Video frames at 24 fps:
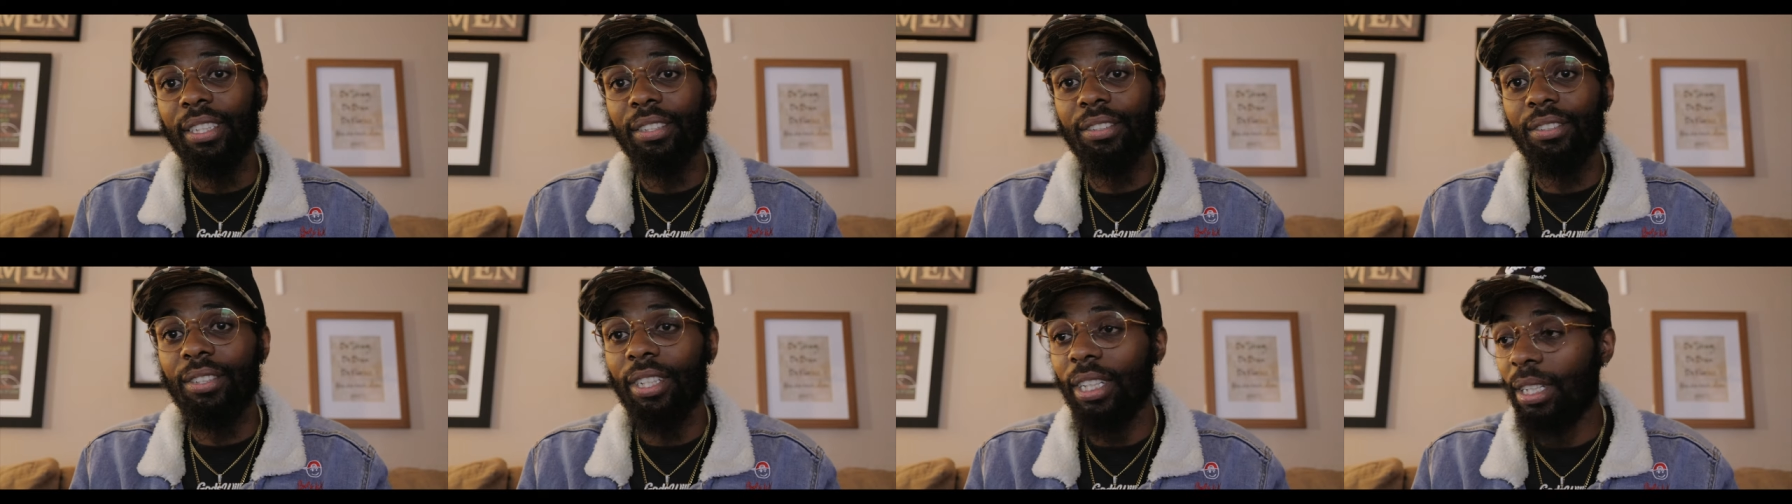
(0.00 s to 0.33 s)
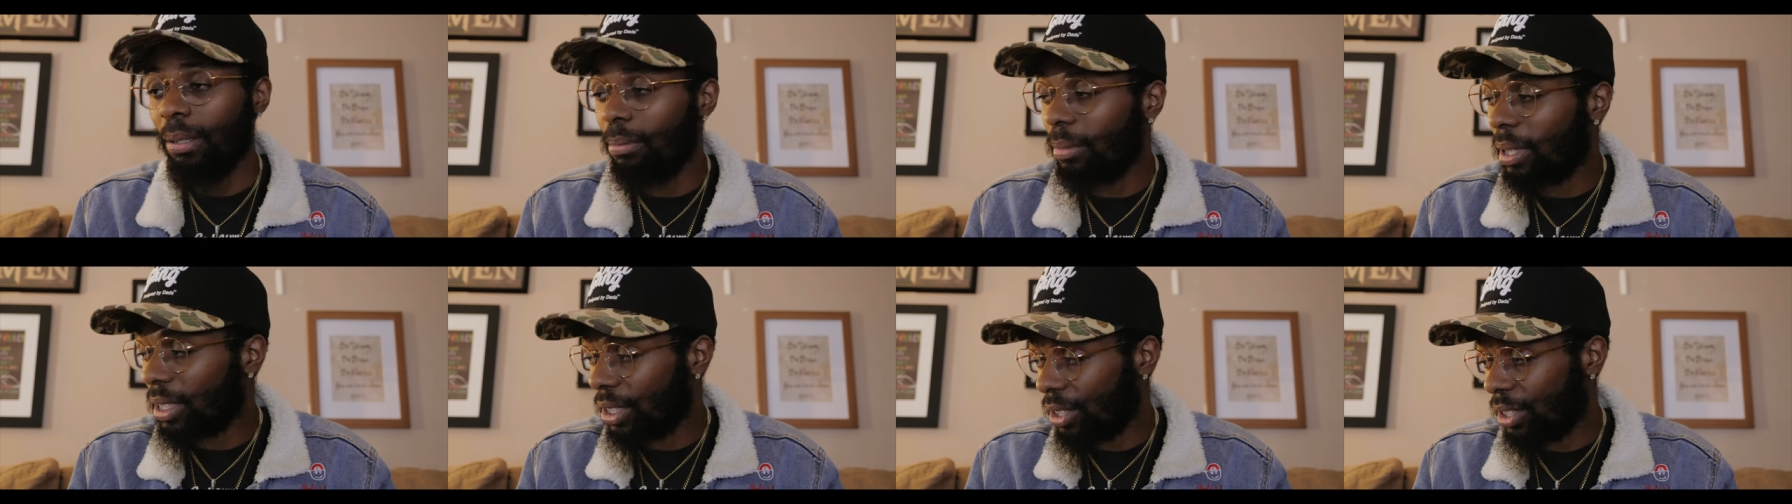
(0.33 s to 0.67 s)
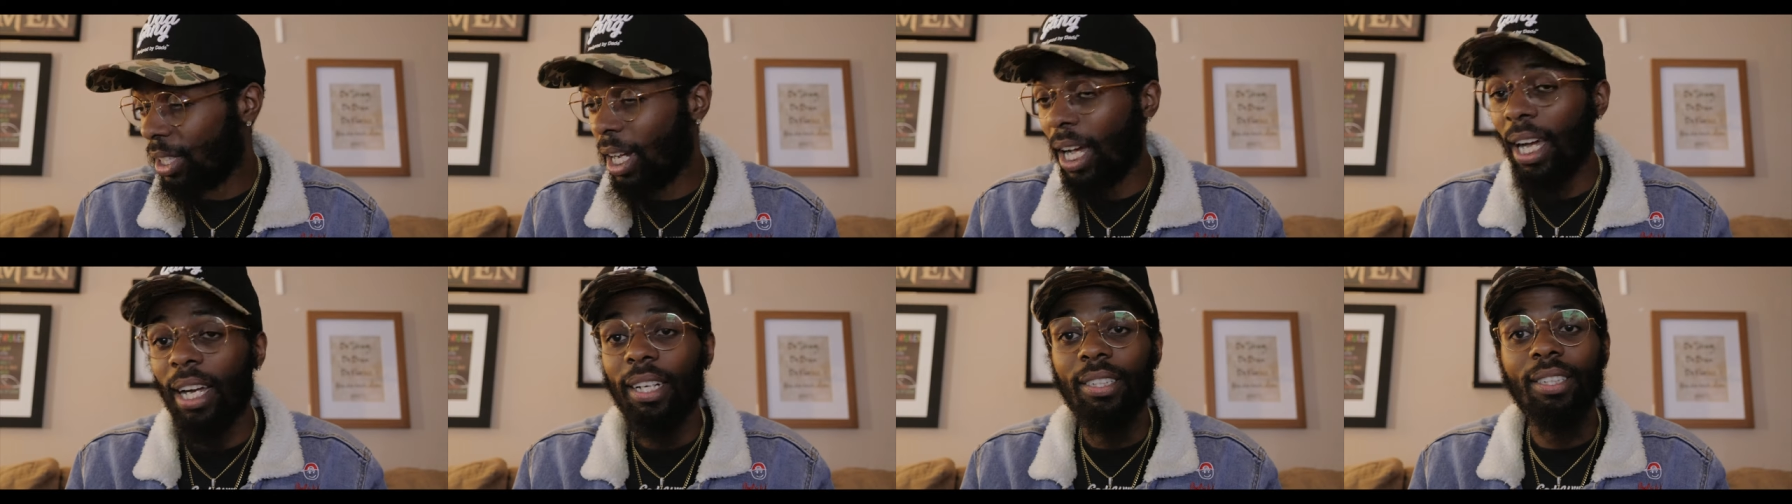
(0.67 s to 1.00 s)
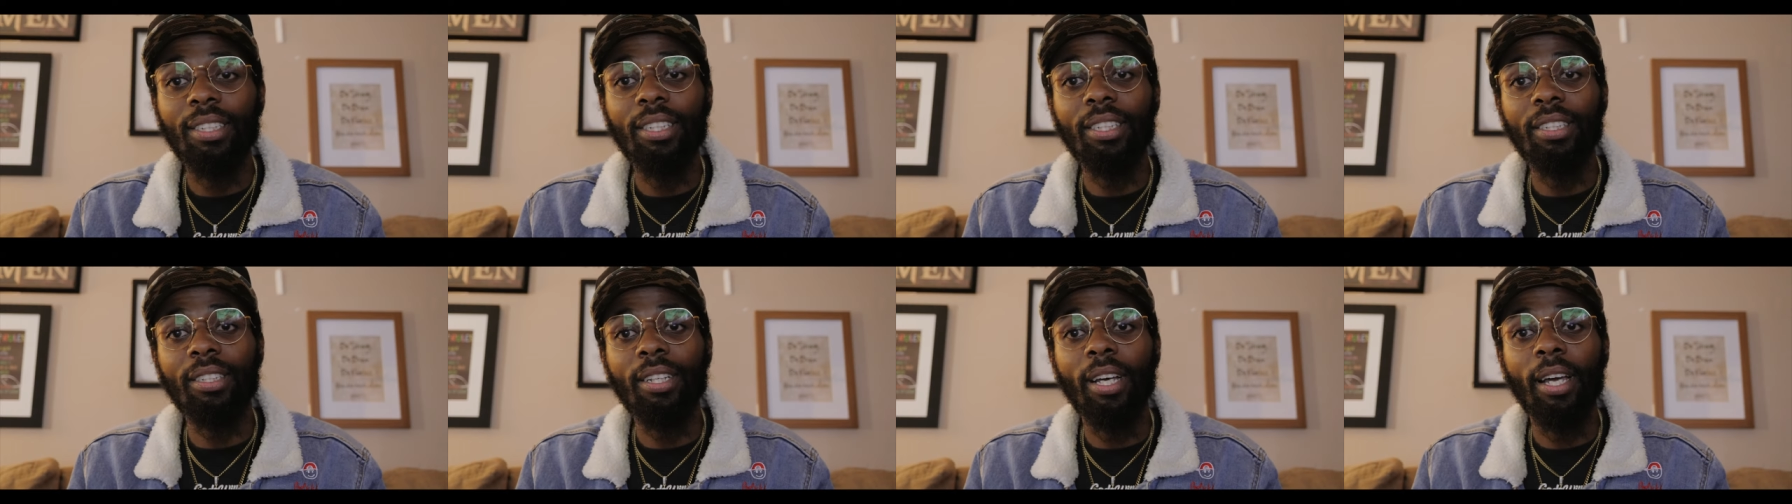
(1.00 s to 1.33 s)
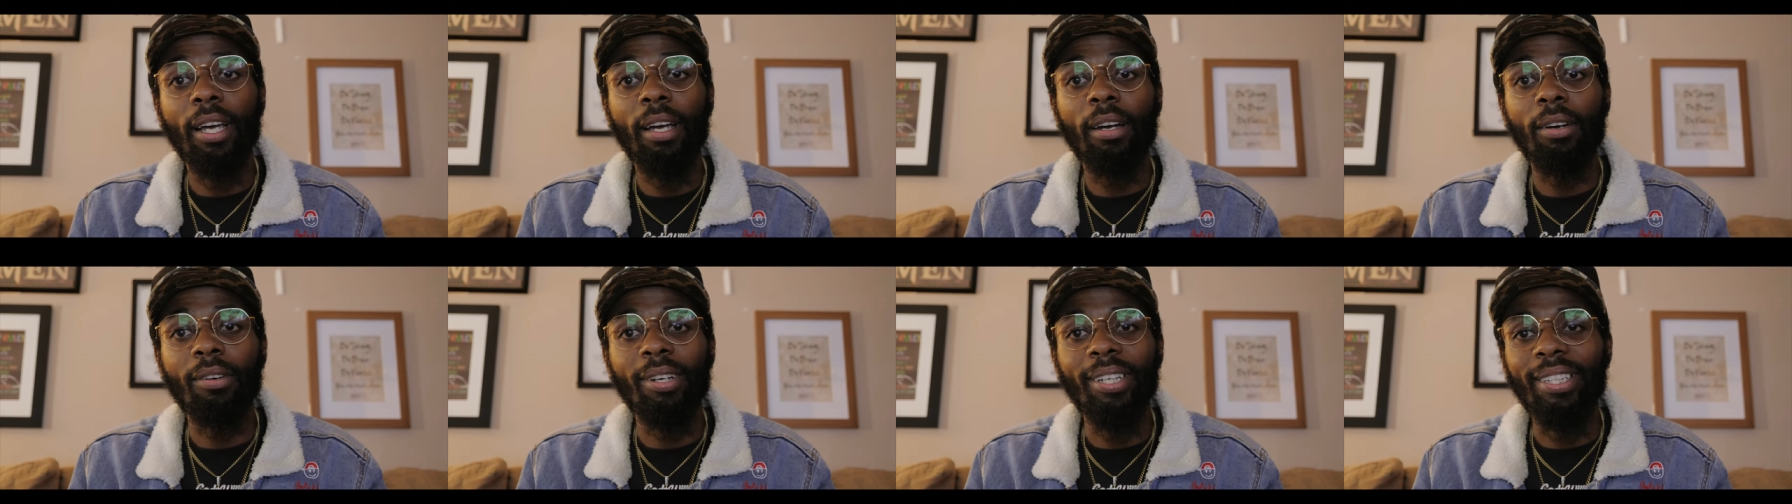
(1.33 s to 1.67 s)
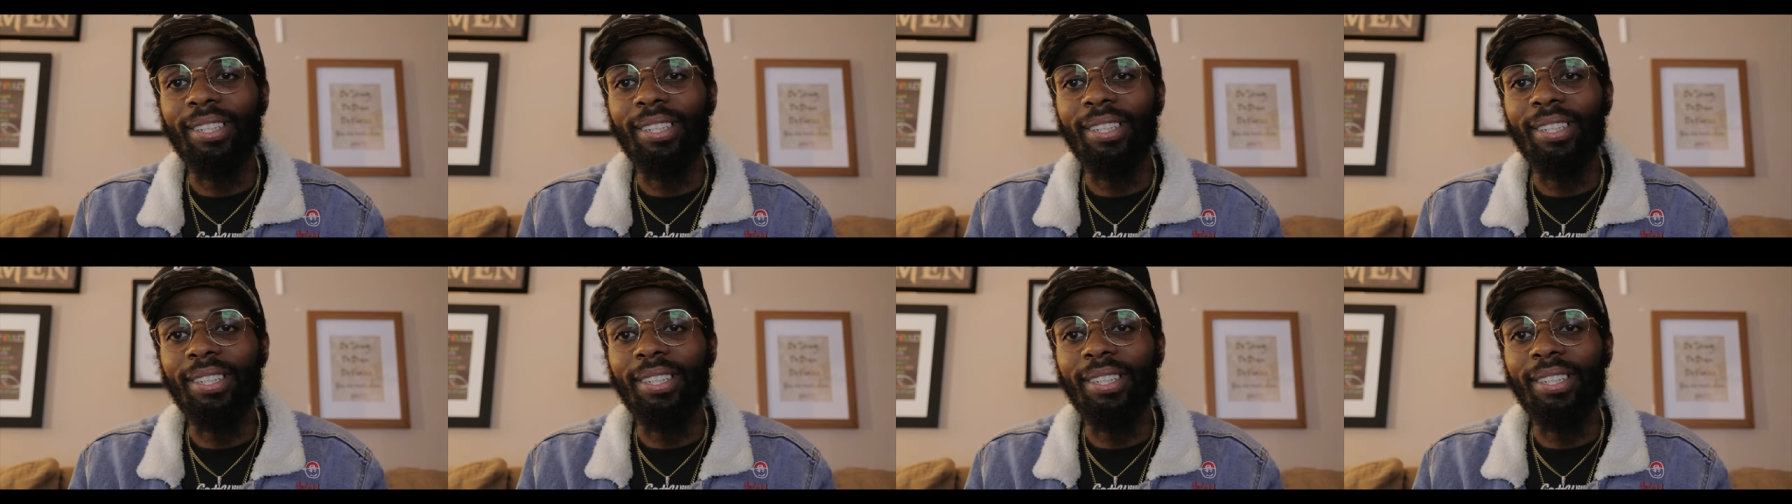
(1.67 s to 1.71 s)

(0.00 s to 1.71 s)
is deemed as toxic now,